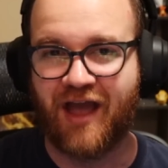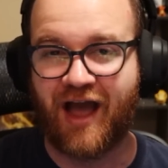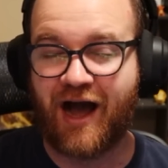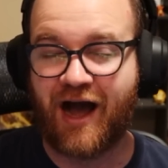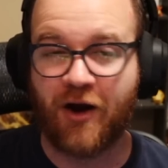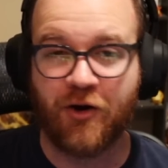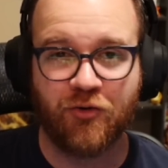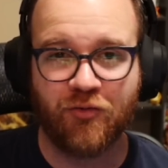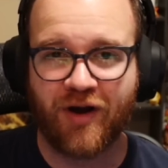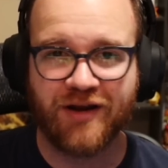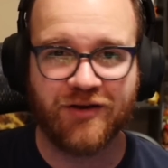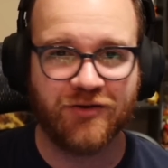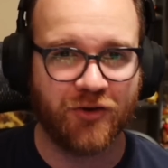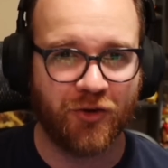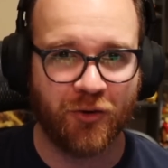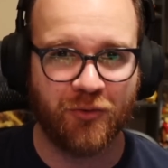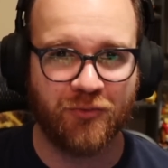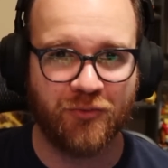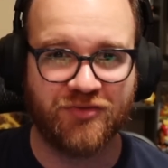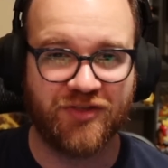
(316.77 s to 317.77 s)
how do I
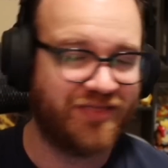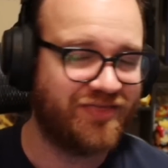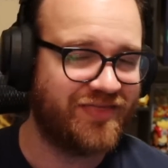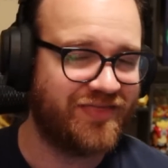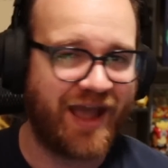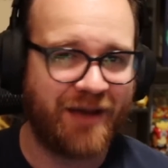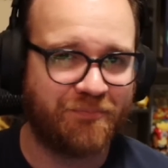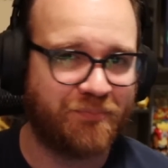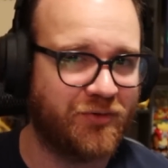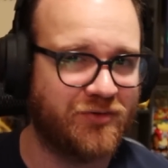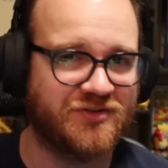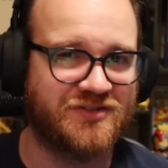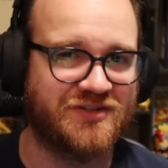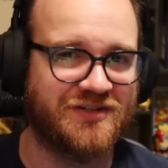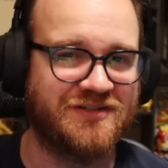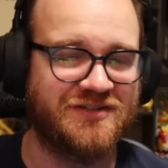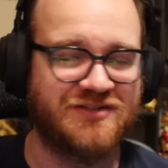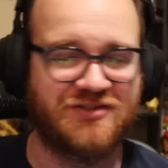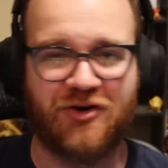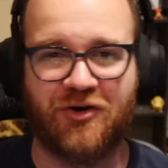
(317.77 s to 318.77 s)
know that that
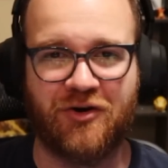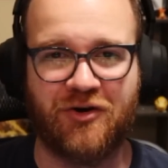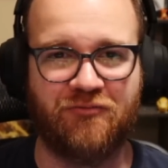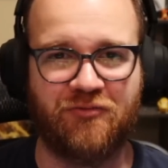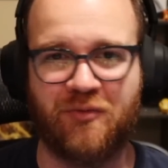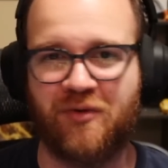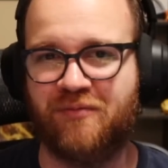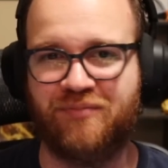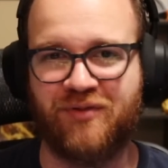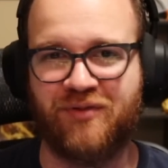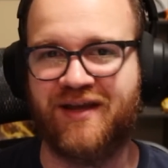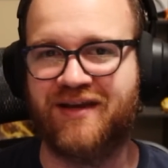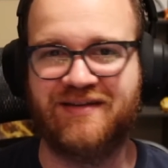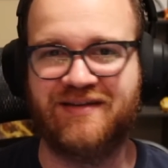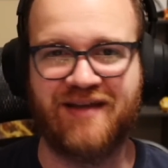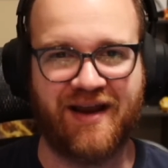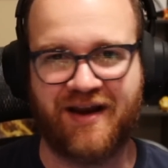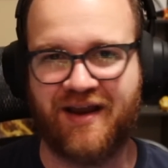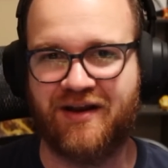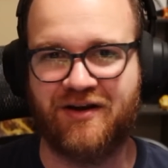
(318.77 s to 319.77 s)
person started from a blank
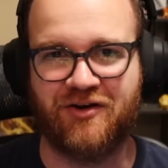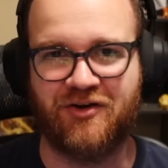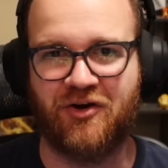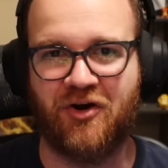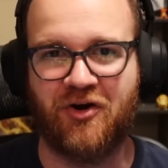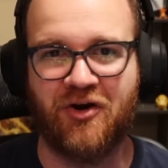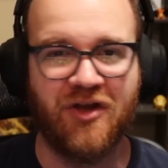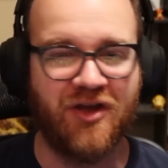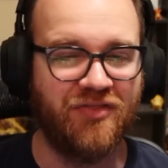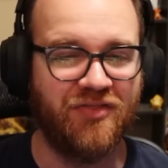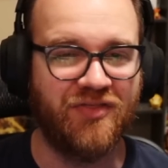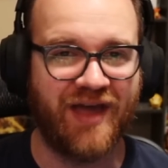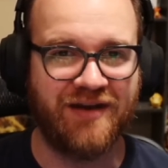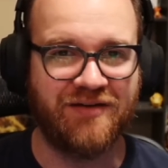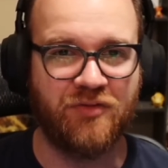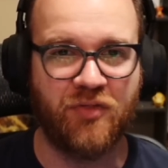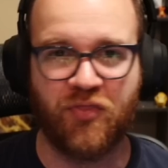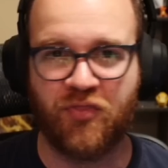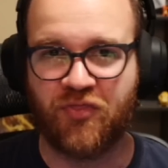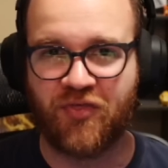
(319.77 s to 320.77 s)
deck editor, that
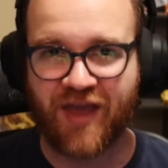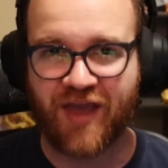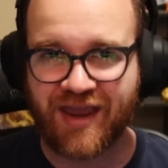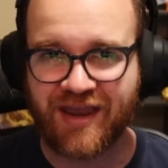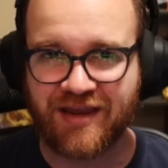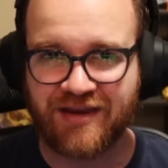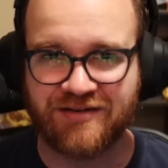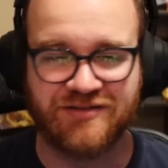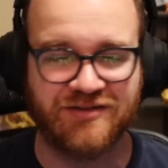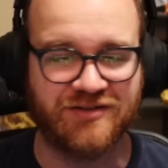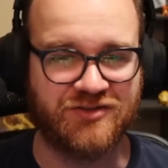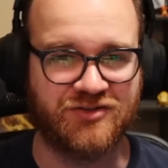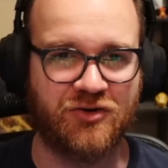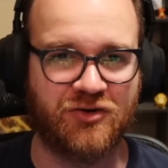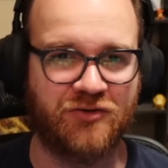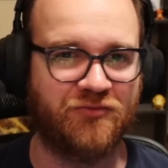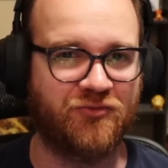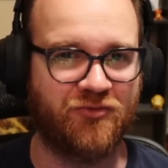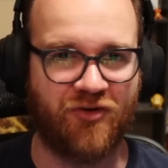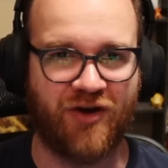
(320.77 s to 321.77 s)
they
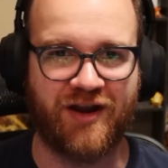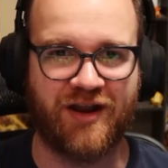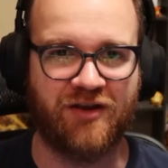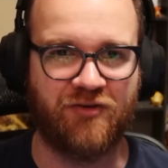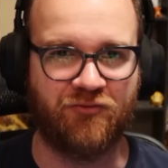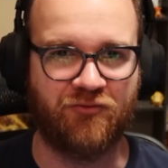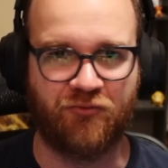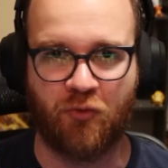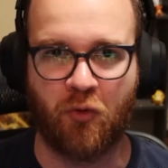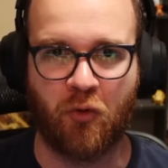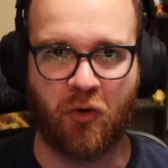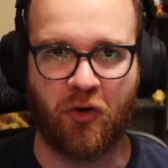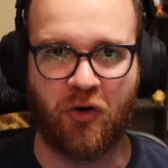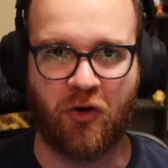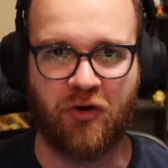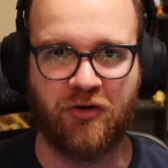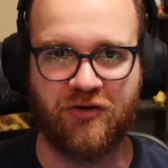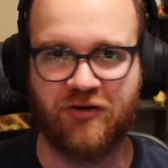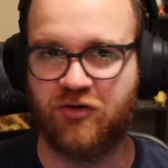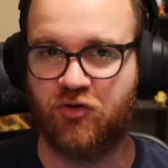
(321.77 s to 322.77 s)
deserve credit
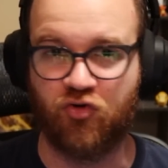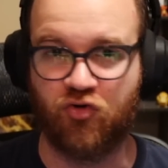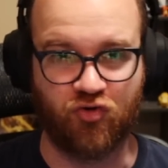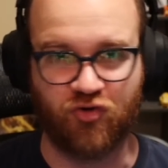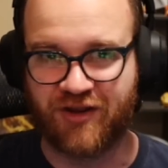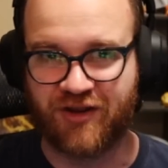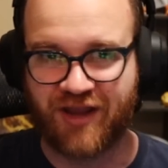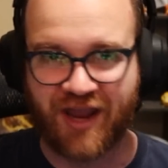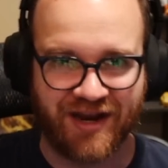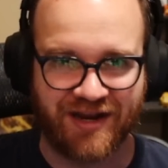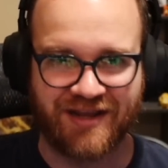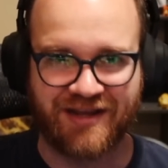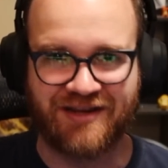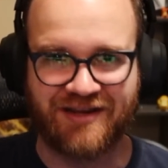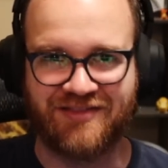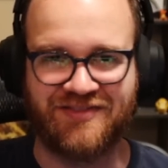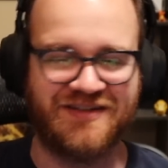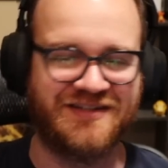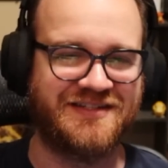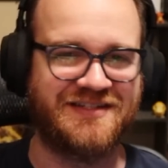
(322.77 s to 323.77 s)
for
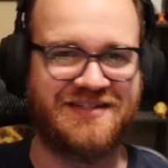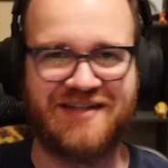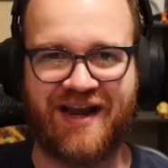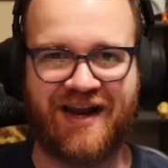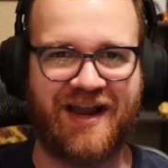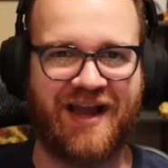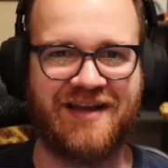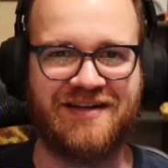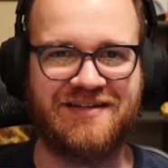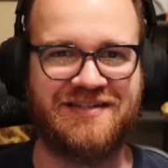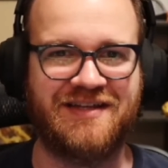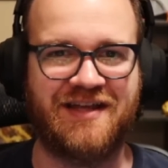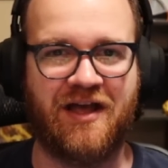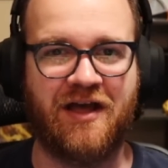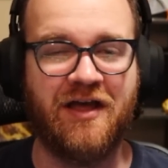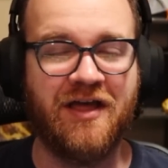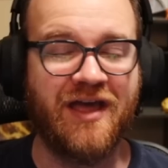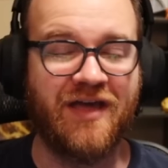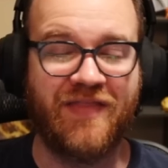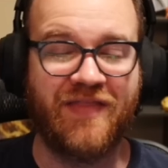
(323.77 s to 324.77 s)
creating this deck
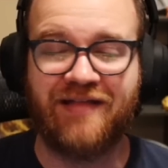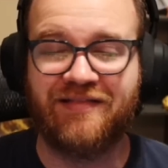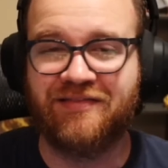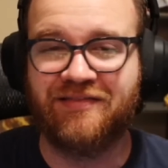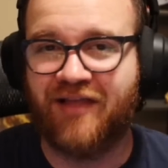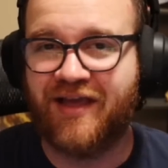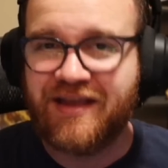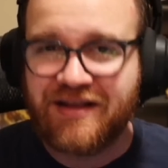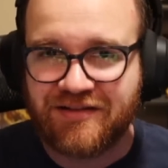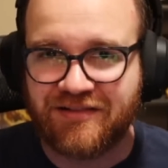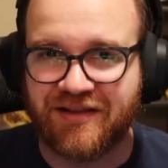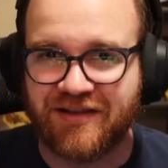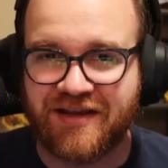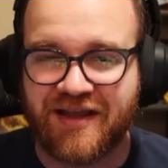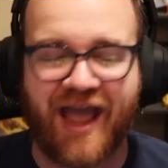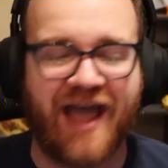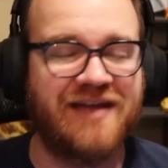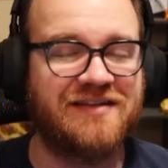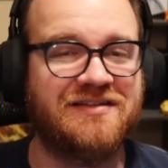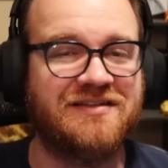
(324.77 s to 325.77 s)
idea that likely
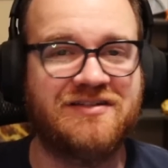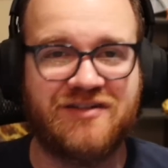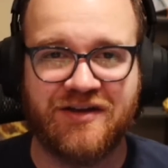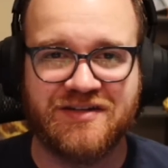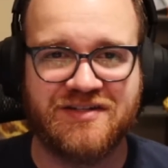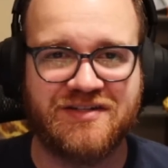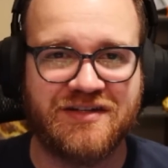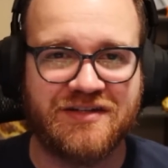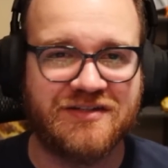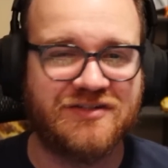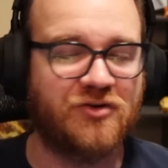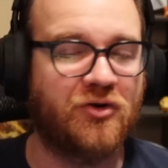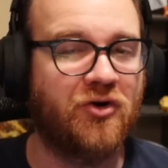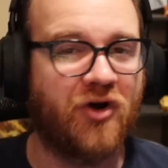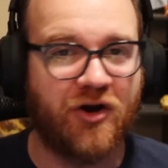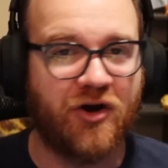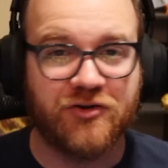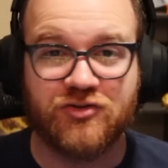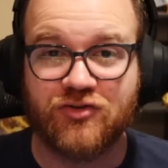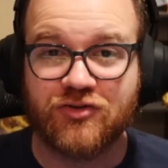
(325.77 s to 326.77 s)
has dozens or
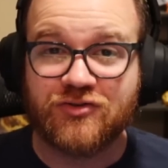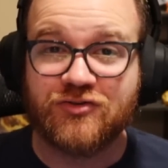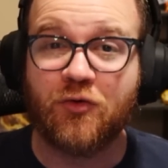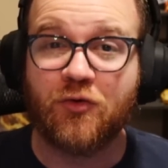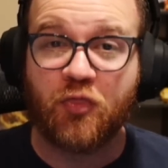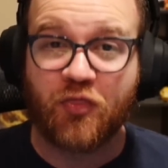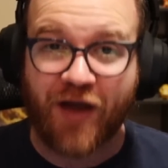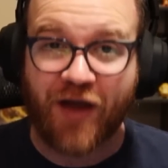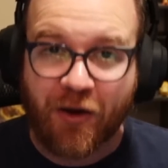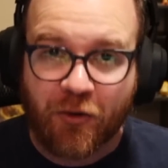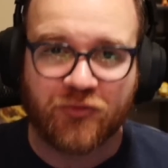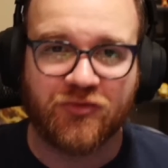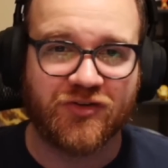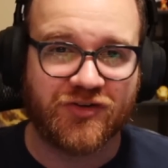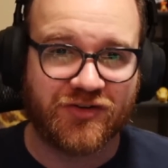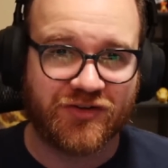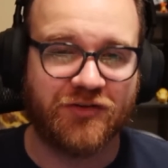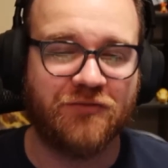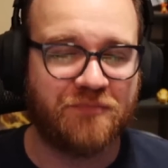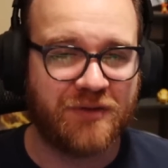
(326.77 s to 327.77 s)
hundreds or
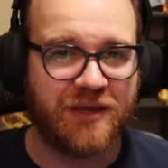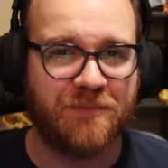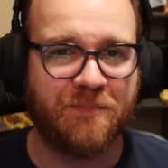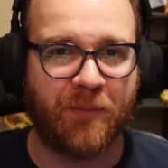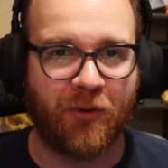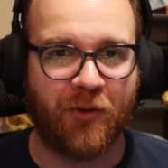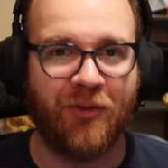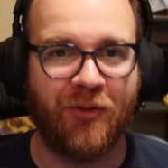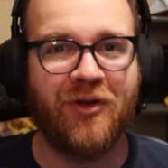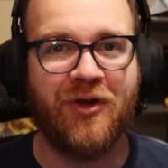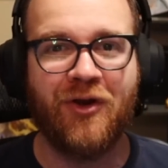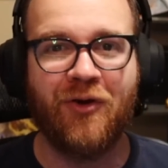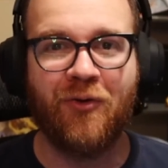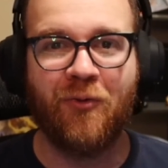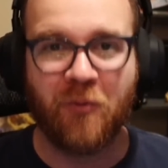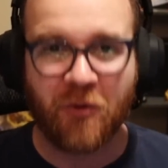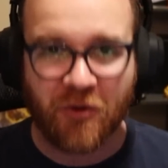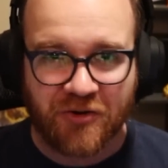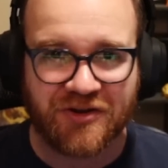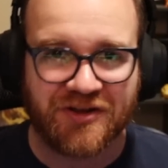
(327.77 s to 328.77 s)
thousands of people
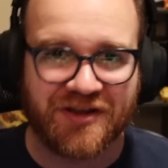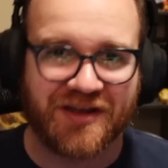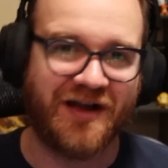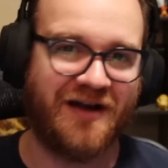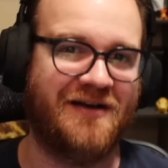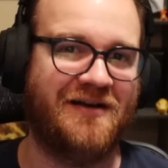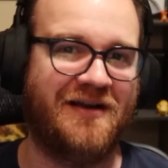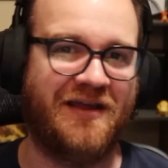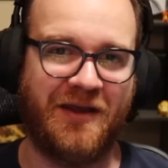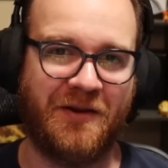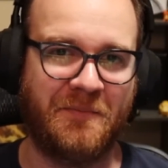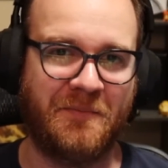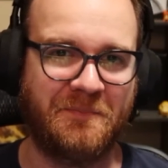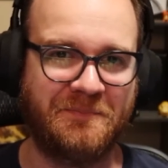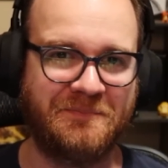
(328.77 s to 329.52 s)
working on it?